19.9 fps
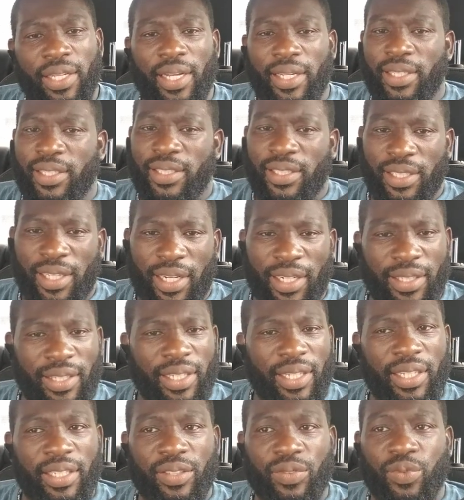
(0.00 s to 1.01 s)
I did a lot of
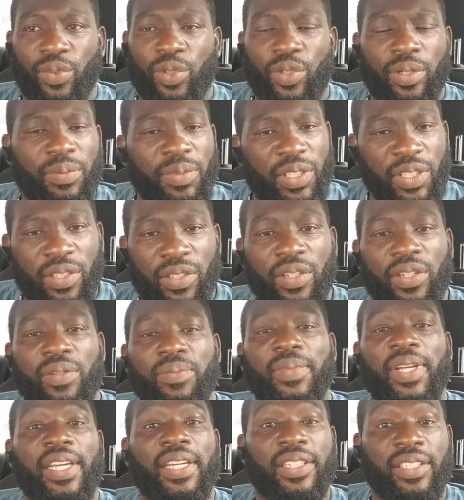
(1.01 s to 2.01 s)
things for him. You know, oh
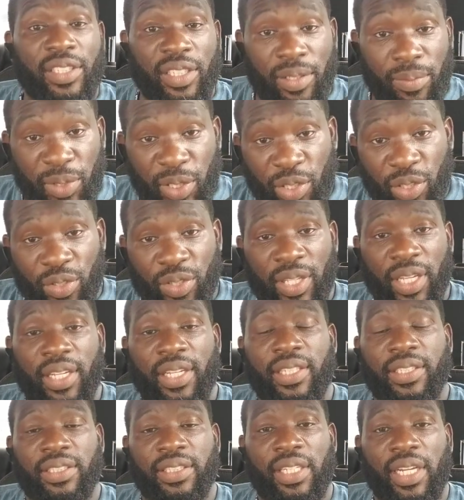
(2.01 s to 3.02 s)
man, it's gonna be okay
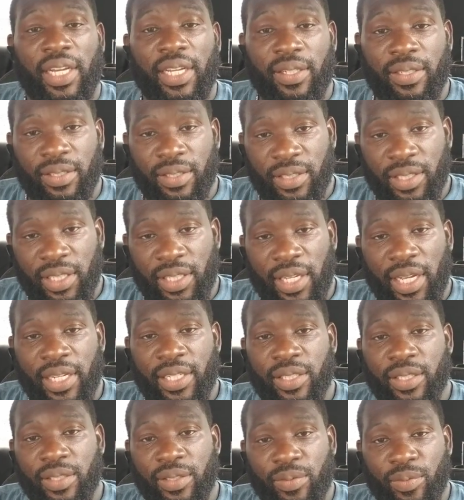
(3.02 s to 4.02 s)
because he had a he
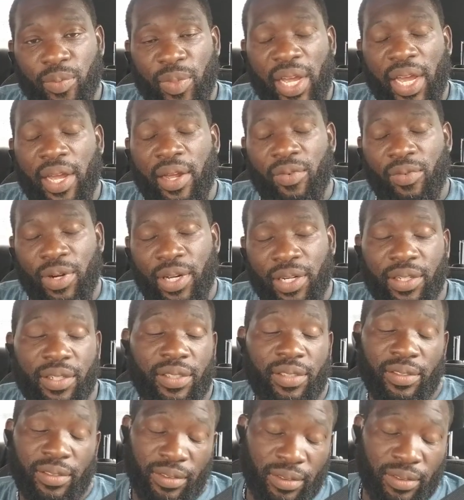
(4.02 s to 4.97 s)
has a bad record.